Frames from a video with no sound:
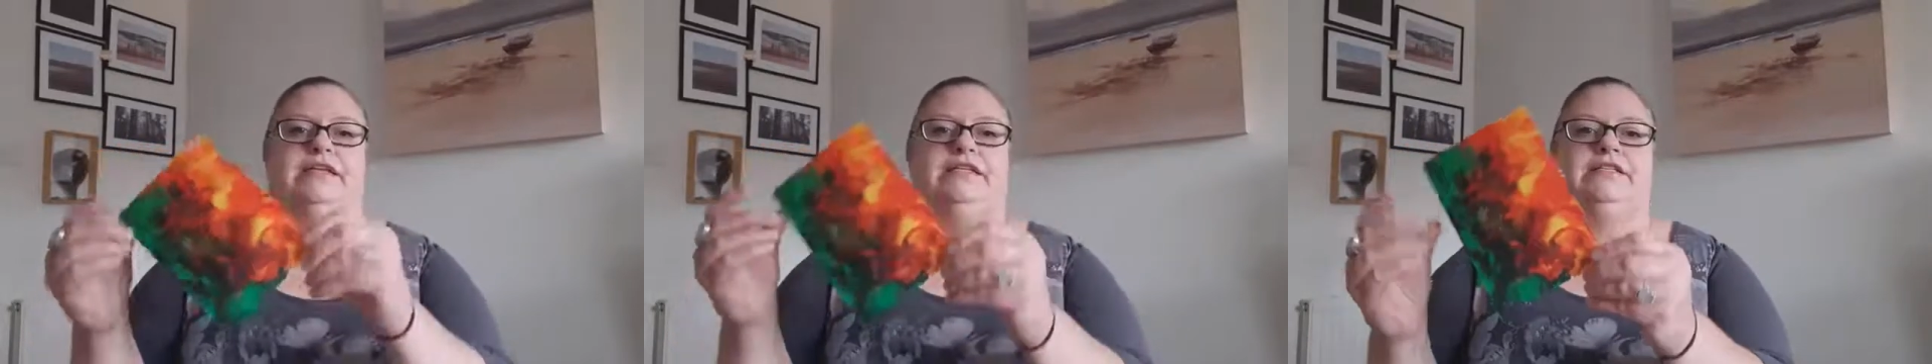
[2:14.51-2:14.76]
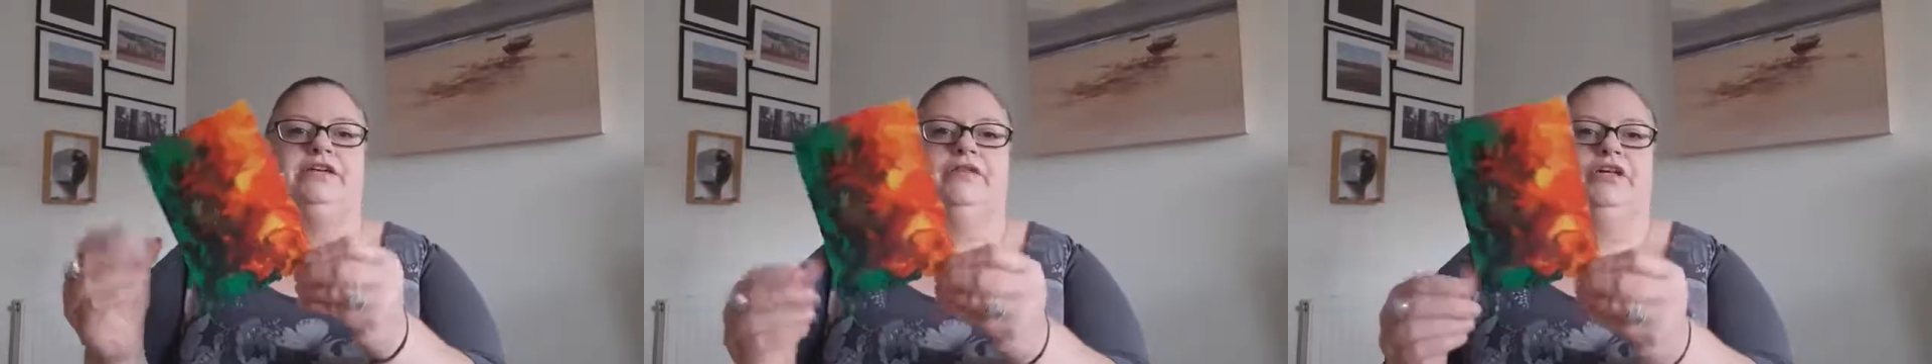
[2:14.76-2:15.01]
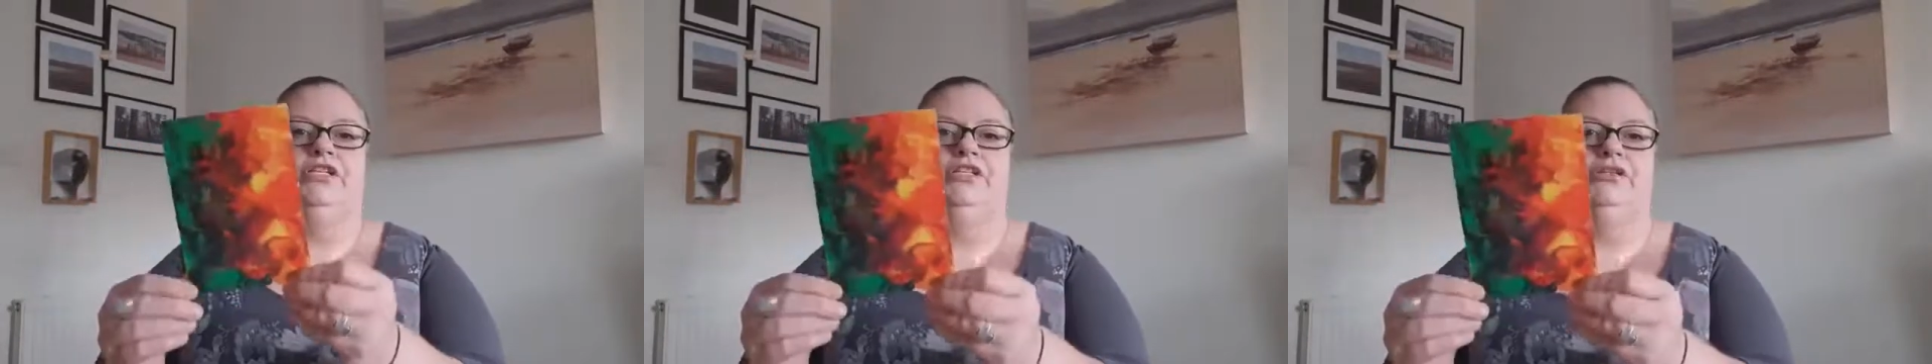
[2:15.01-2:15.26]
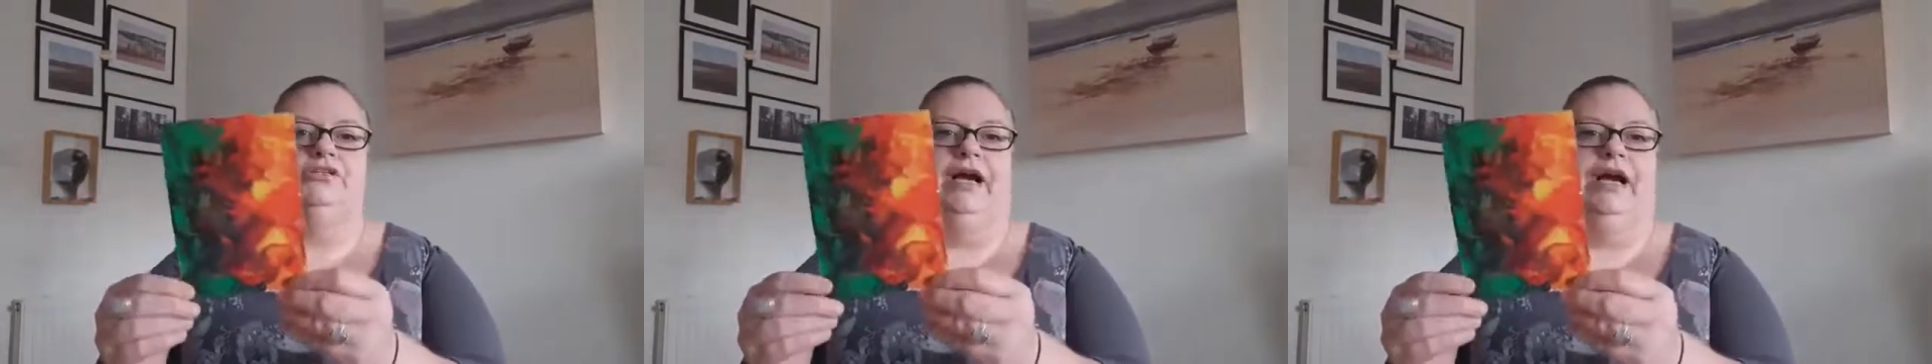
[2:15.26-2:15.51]
So I
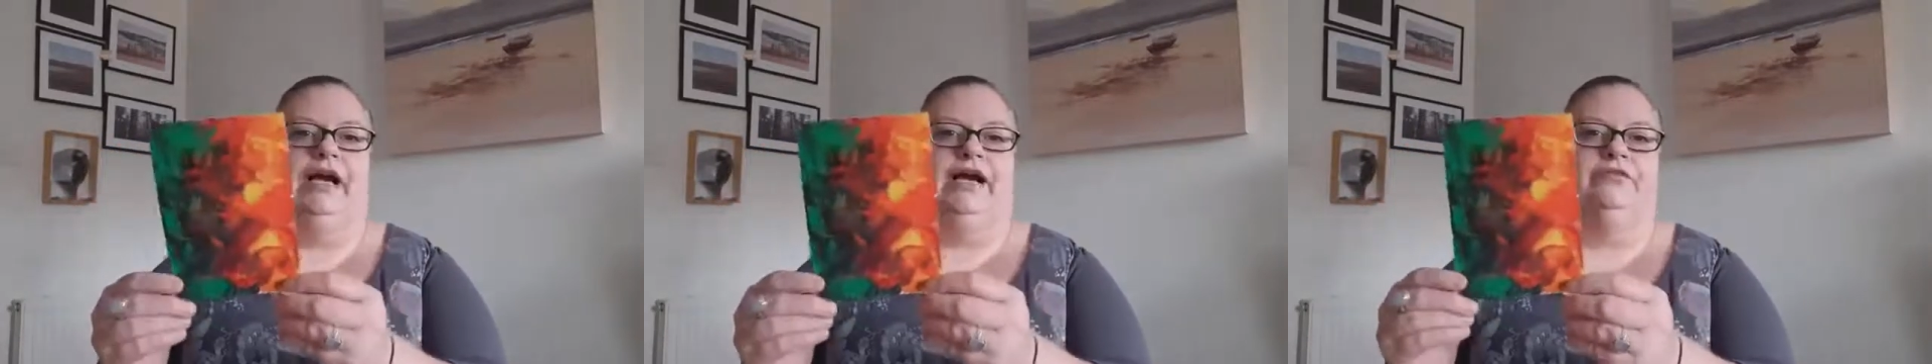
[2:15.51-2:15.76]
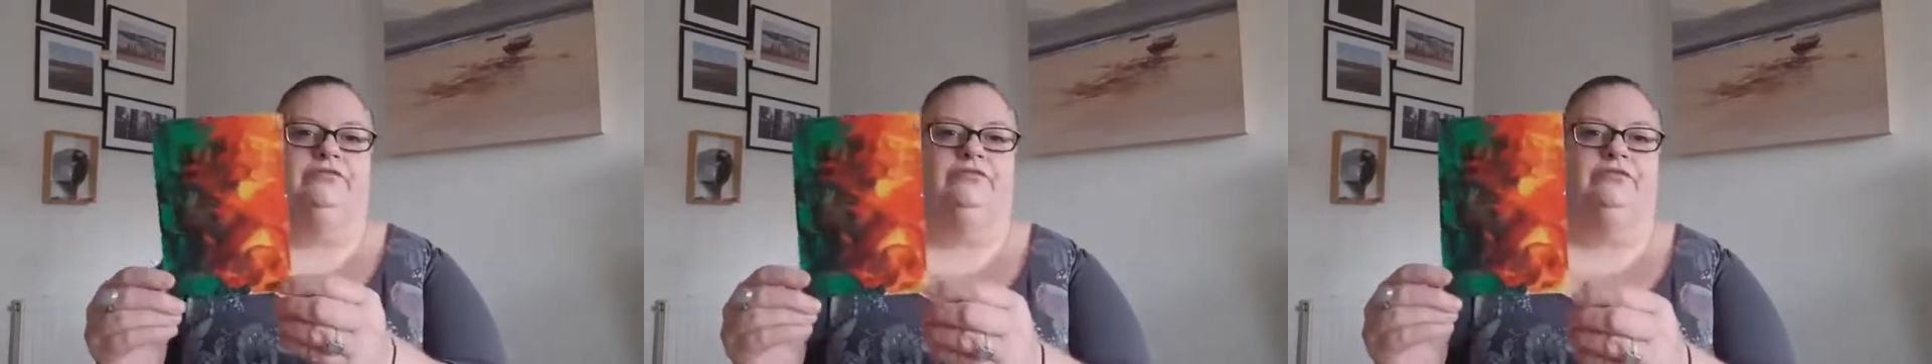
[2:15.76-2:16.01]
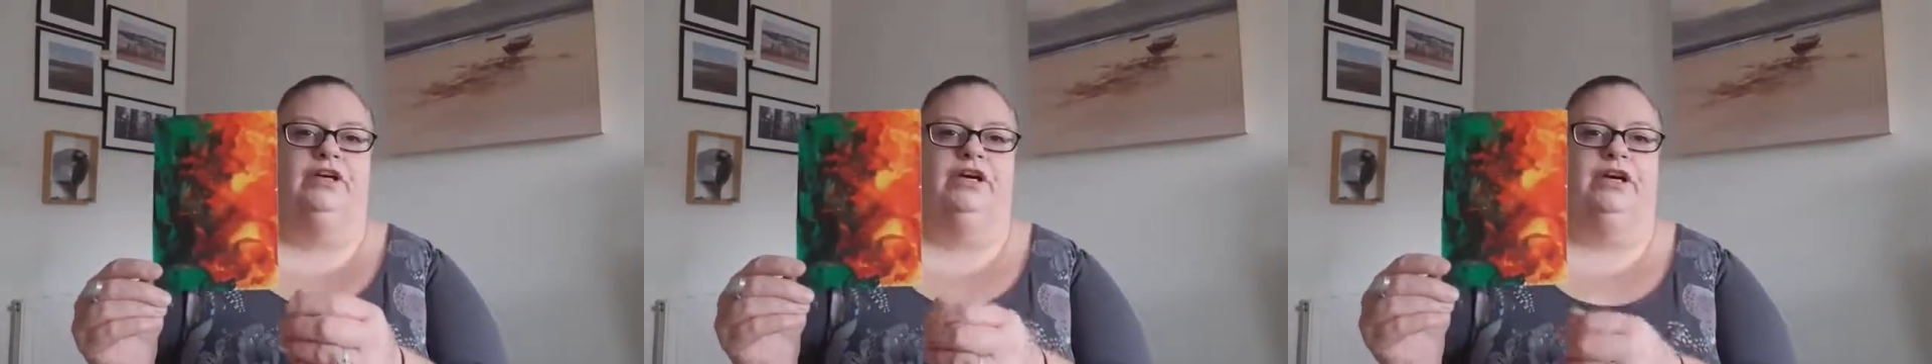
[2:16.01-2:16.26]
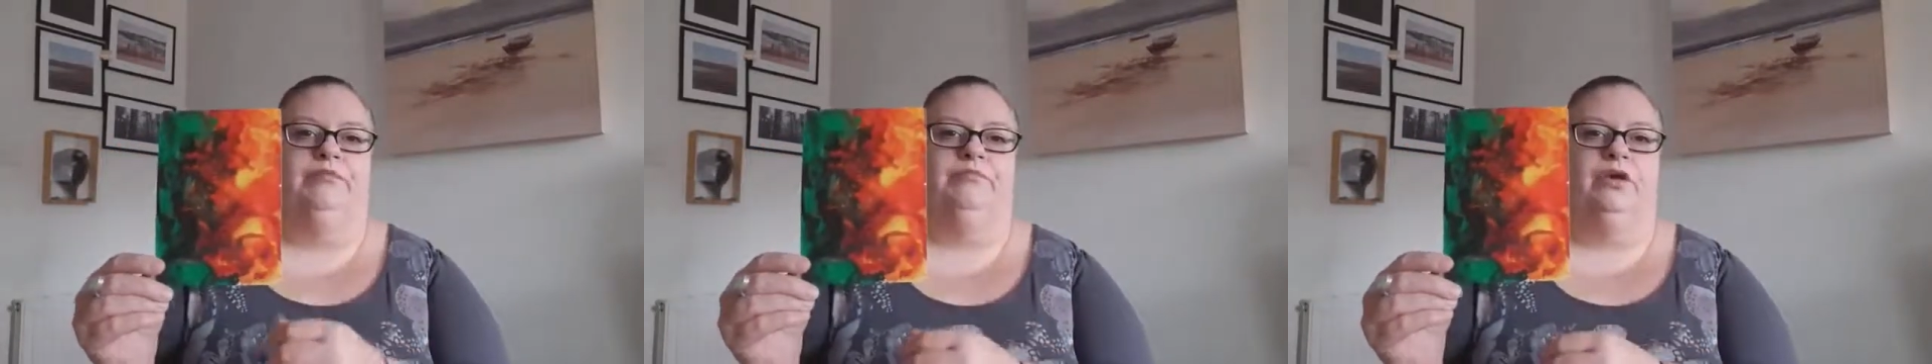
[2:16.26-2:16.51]
do have
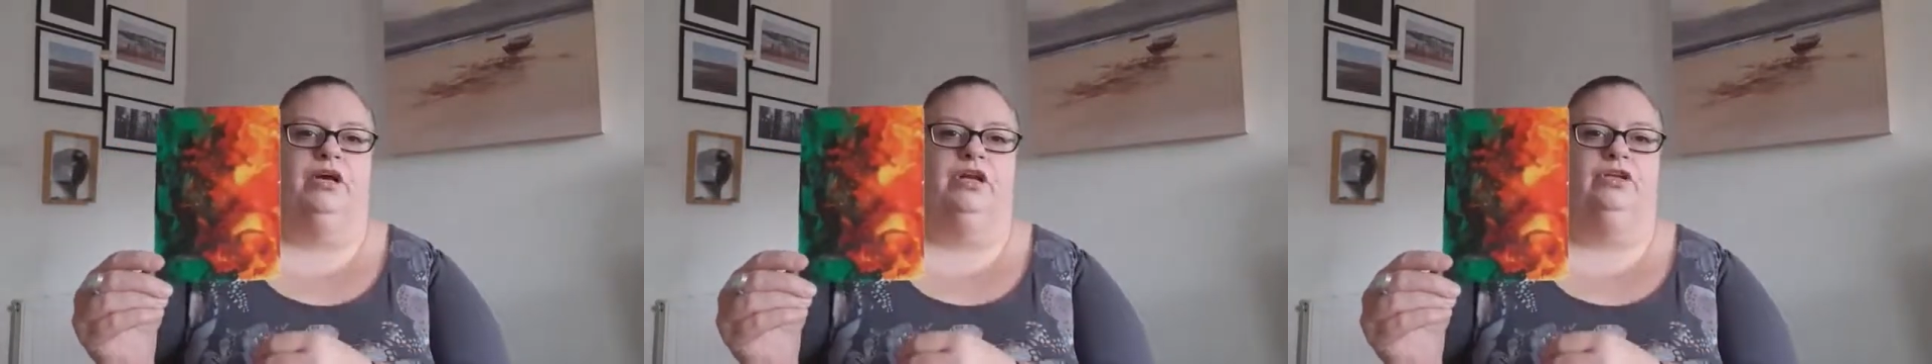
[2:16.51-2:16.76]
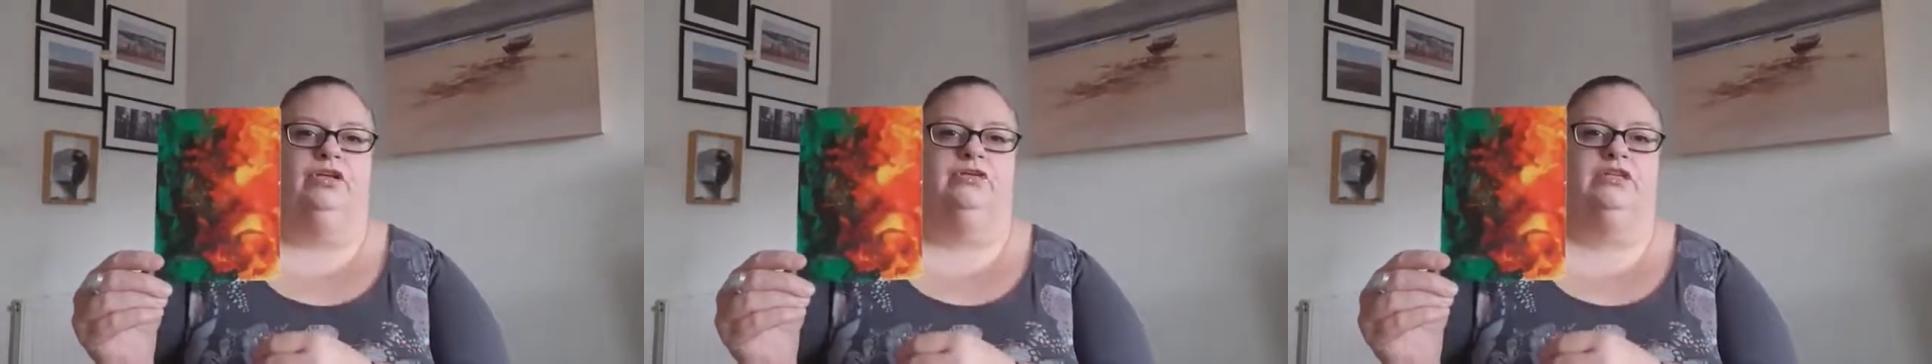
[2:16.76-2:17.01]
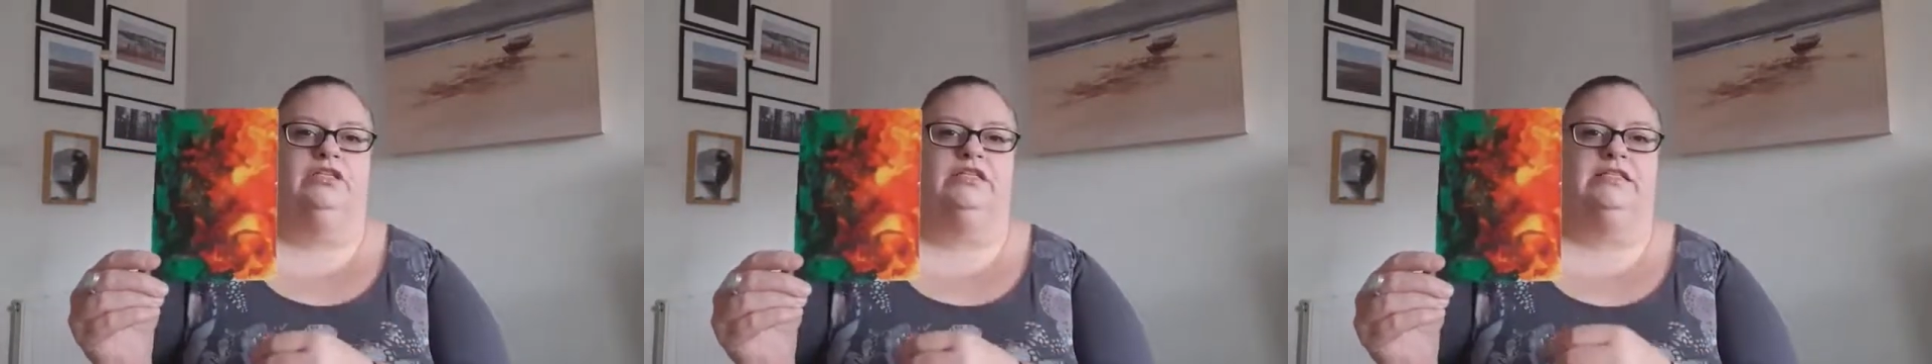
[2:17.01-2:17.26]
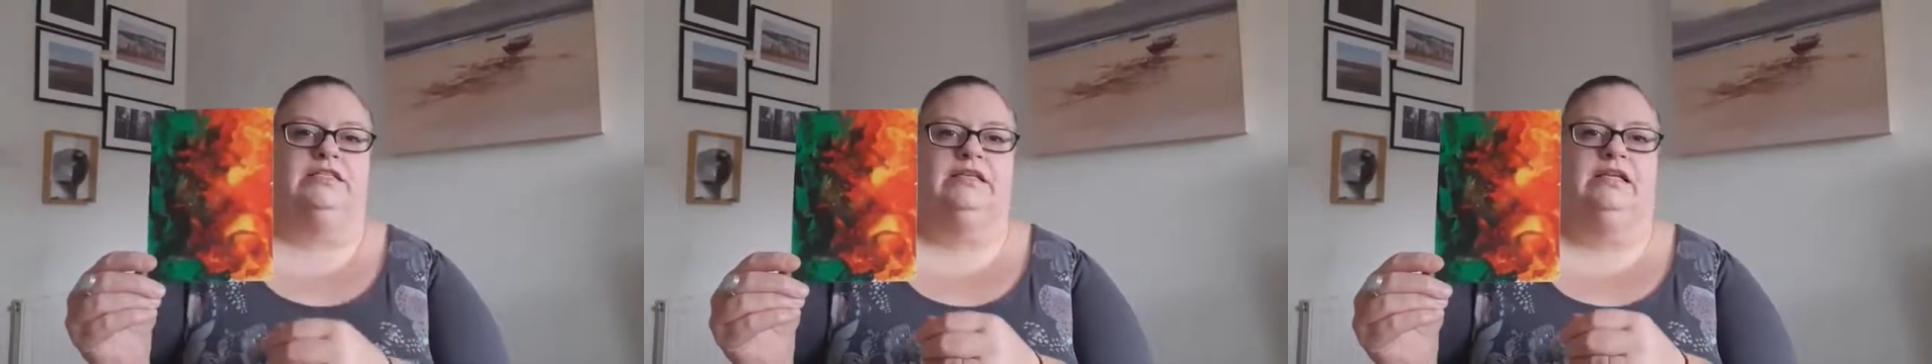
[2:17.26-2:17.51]
a look to
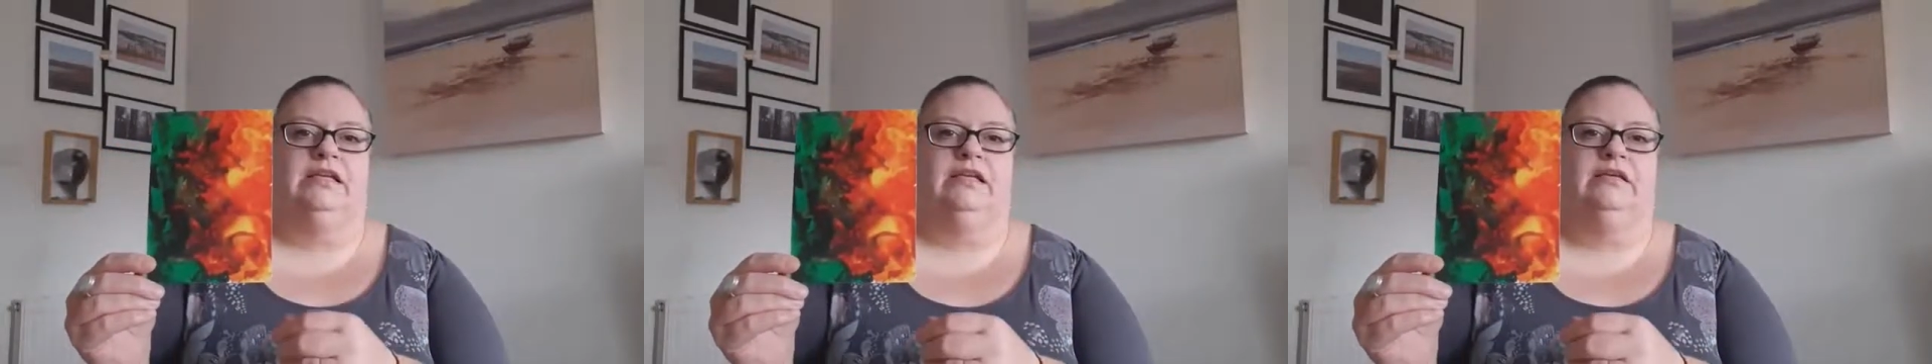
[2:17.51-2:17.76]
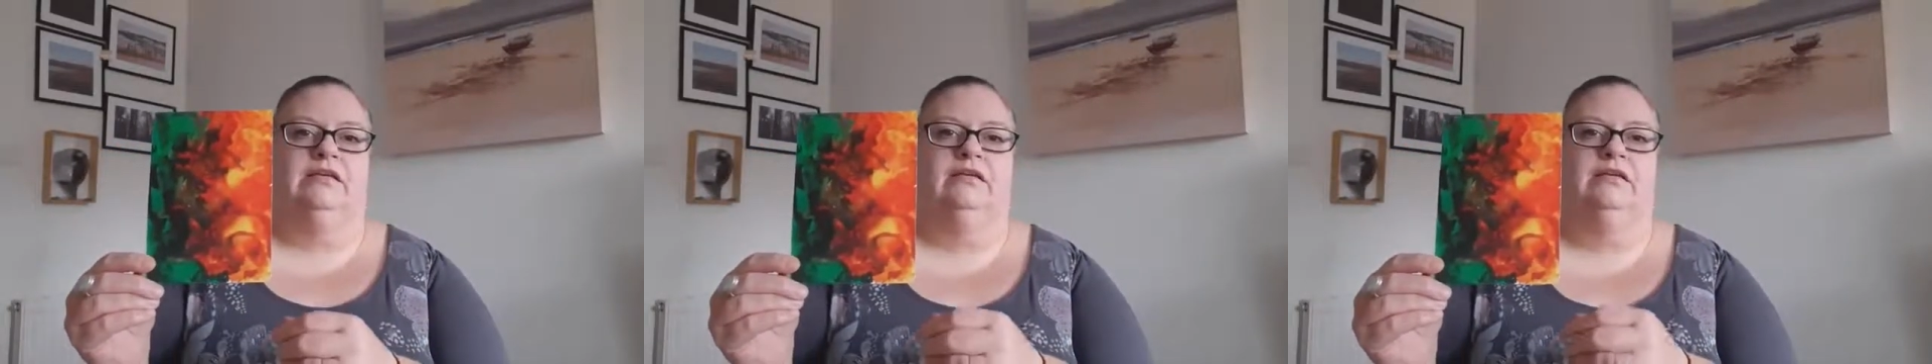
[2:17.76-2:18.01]
see